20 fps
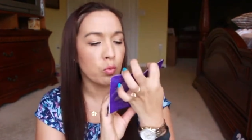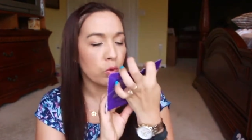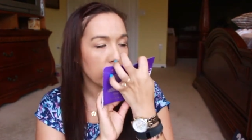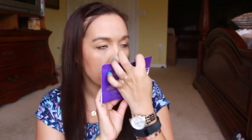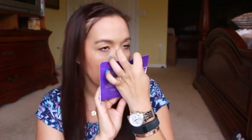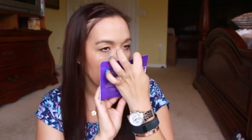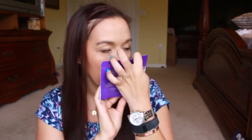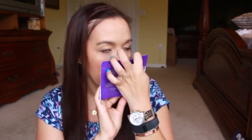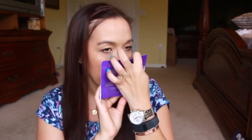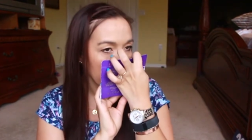
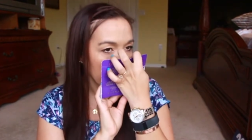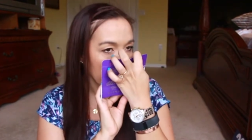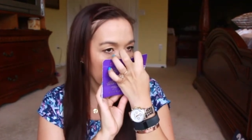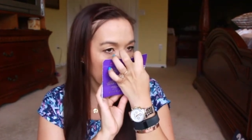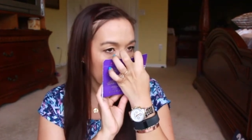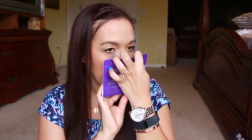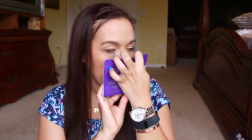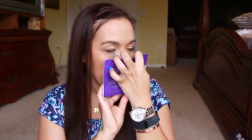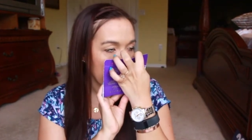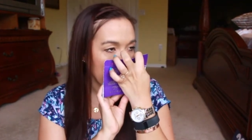really,
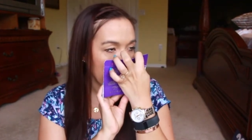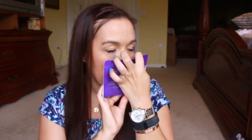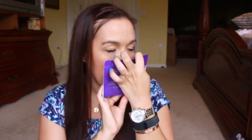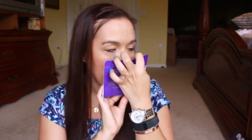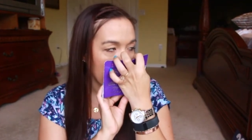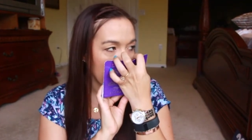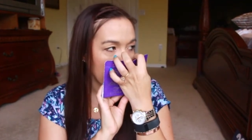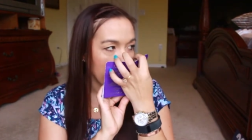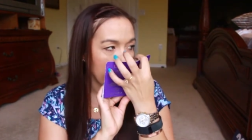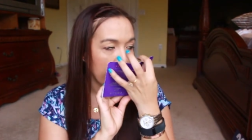it's
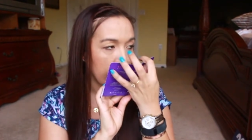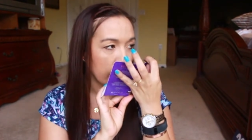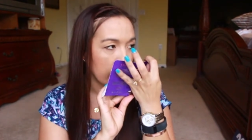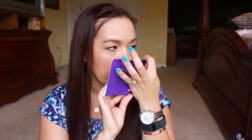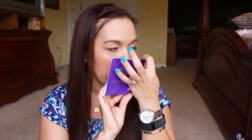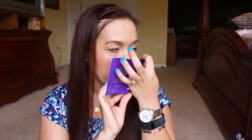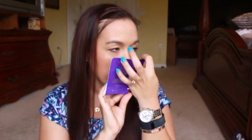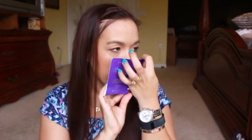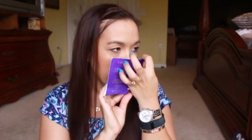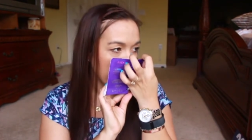kind of like
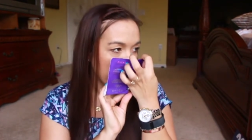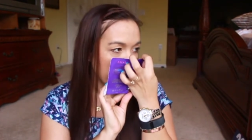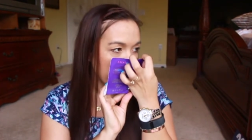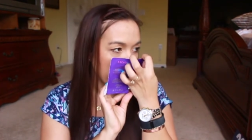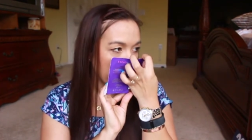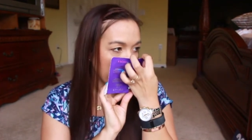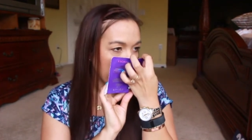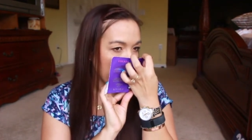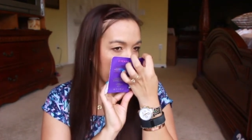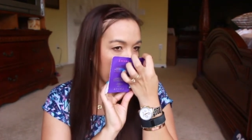
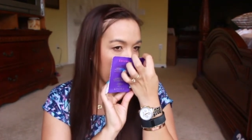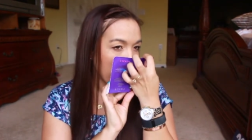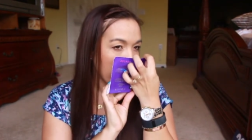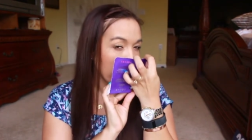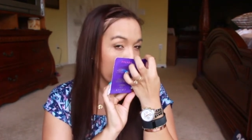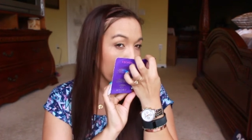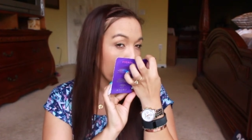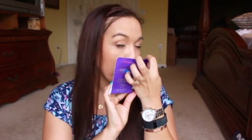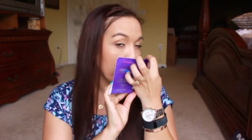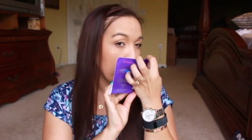
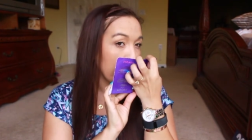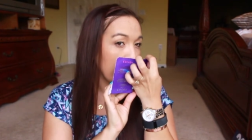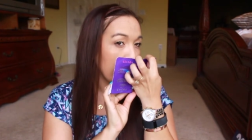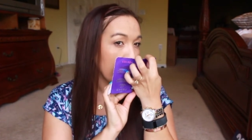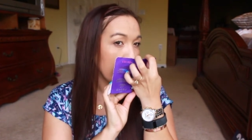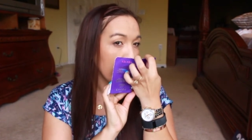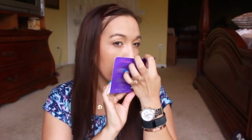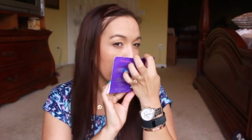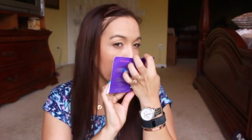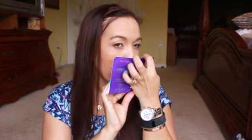
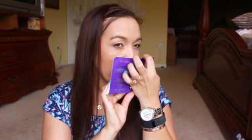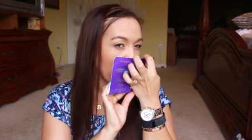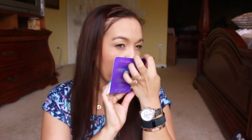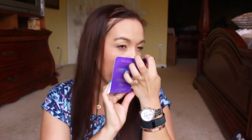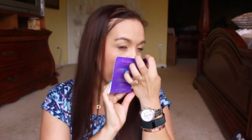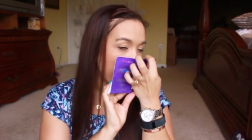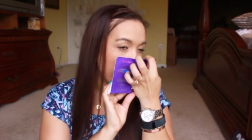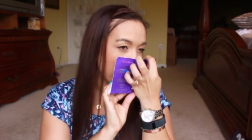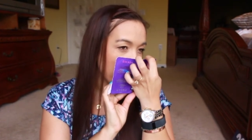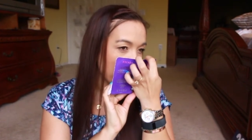fruity,
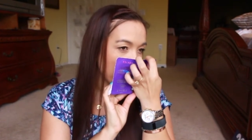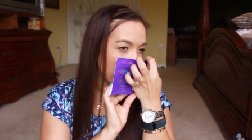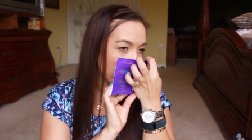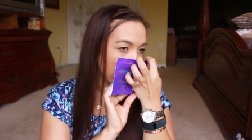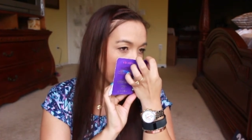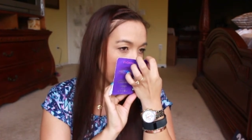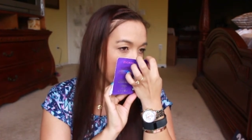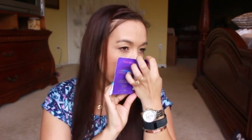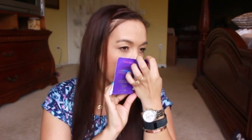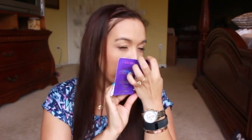fresh,
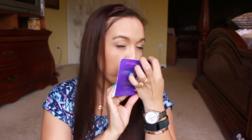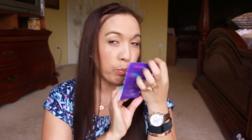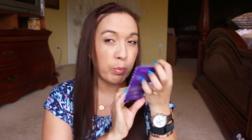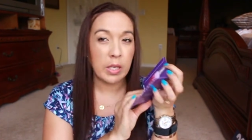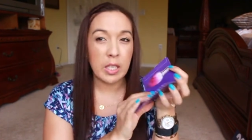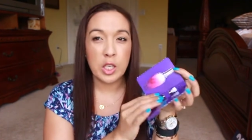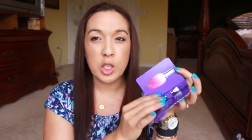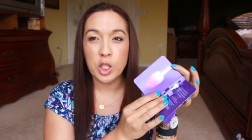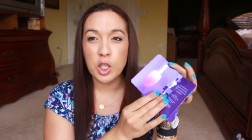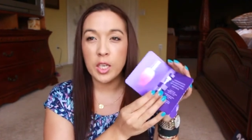
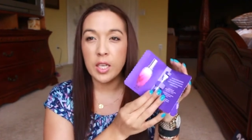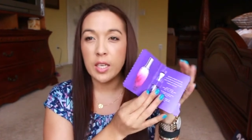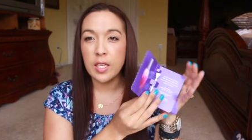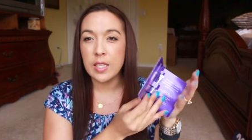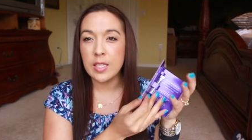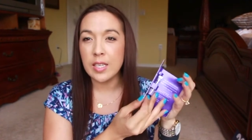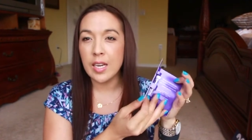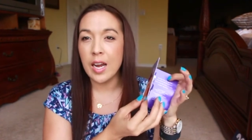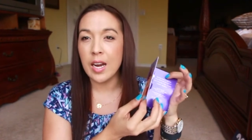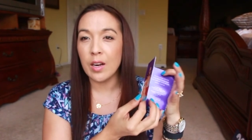beachy
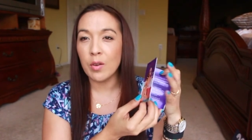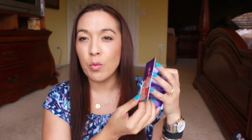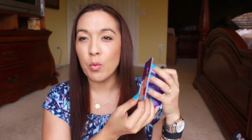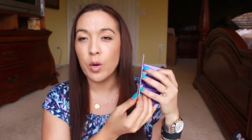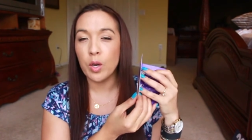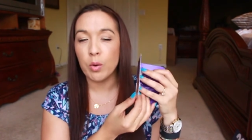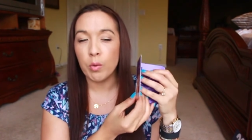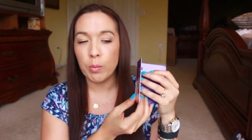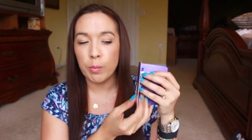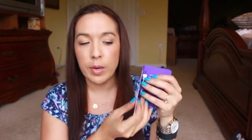is kind of
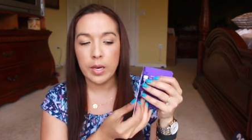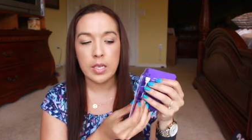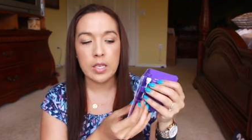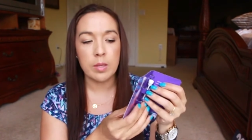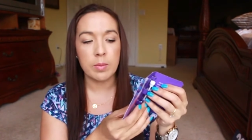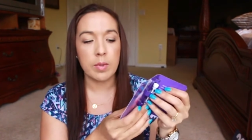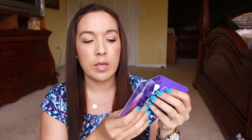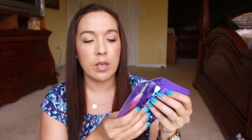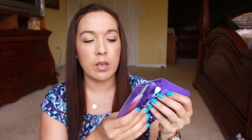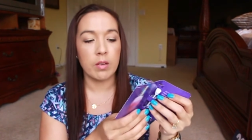what it
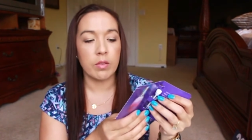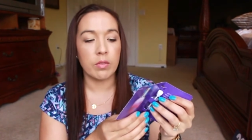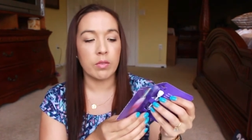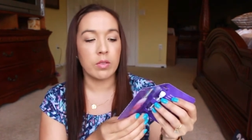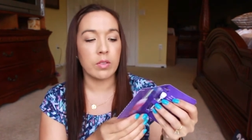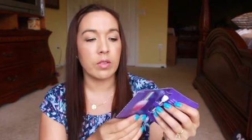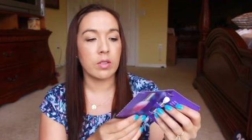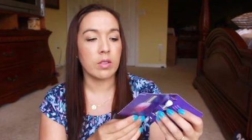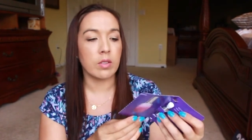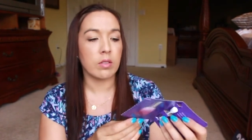reminds me of.
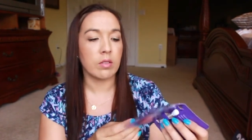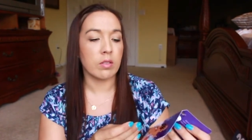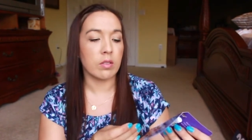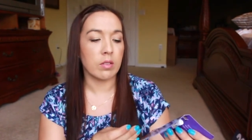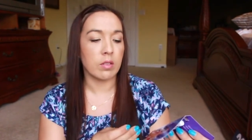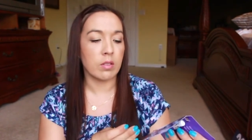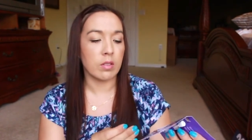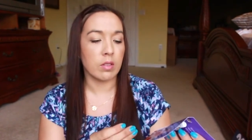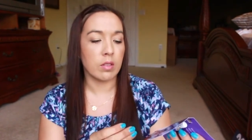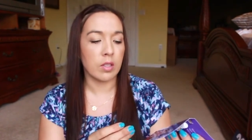
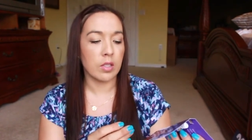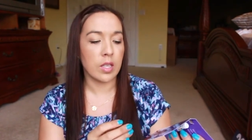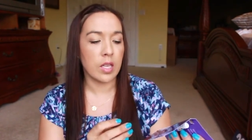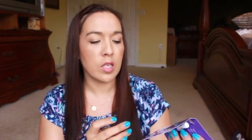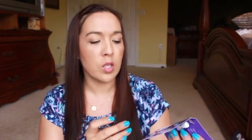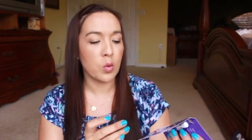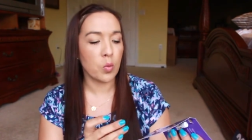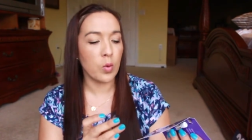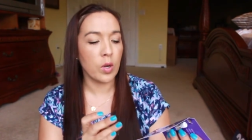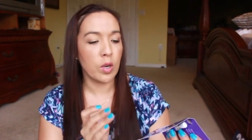
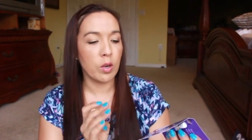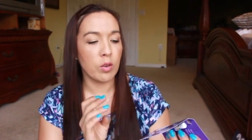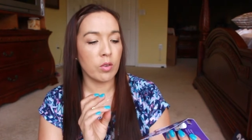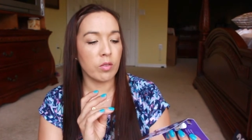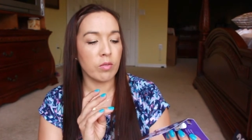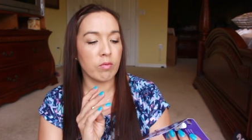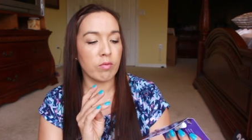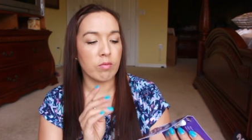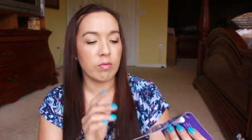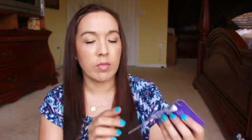That's weird.
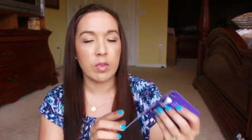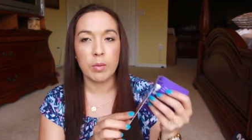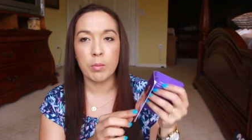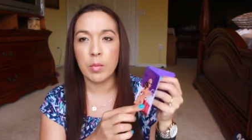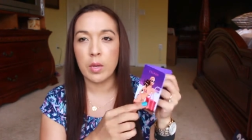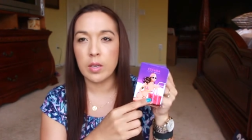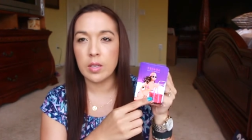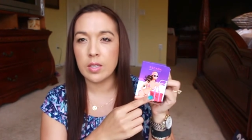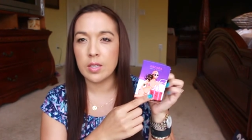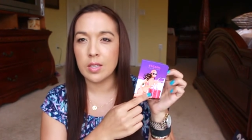
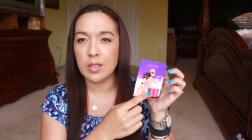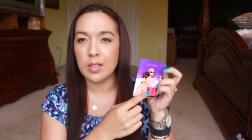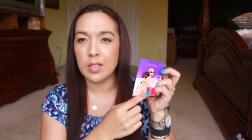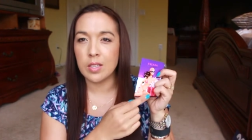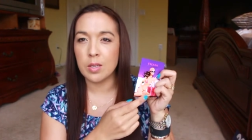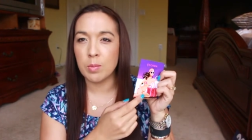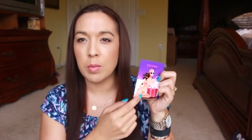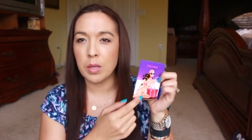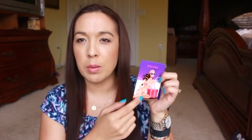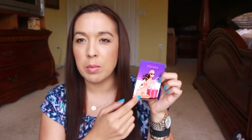Did
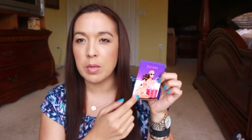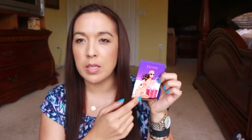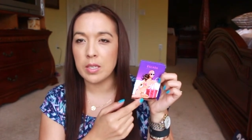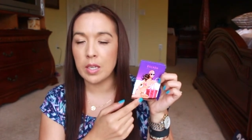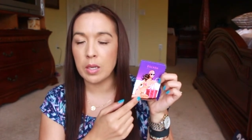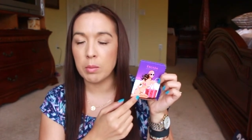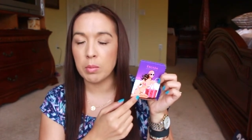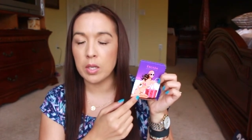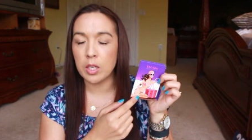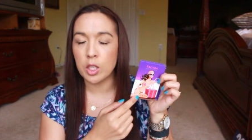this make me
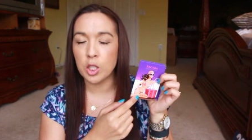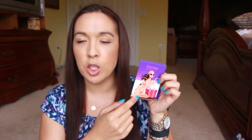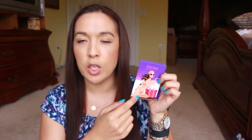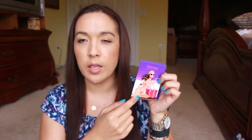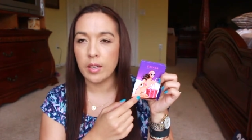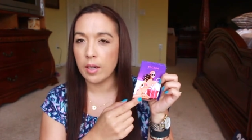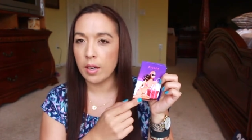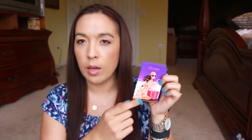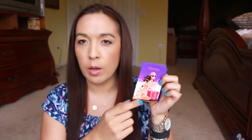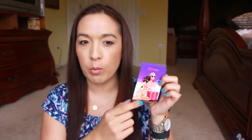say
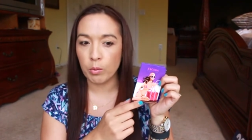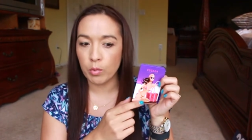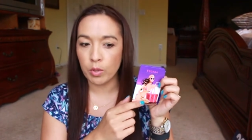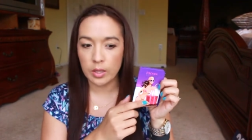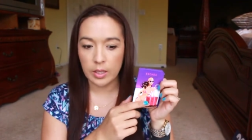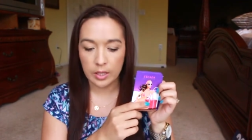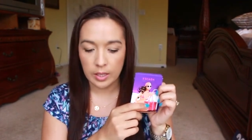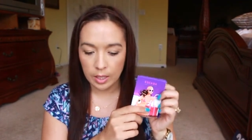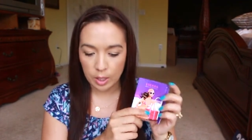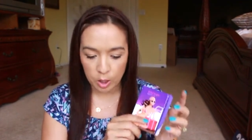beachy? I'm
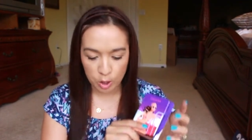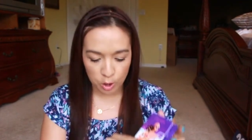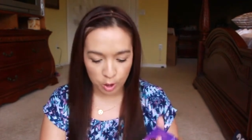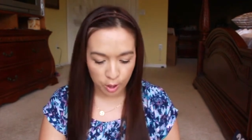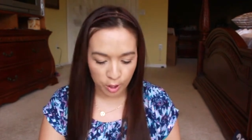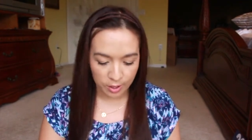really not sure.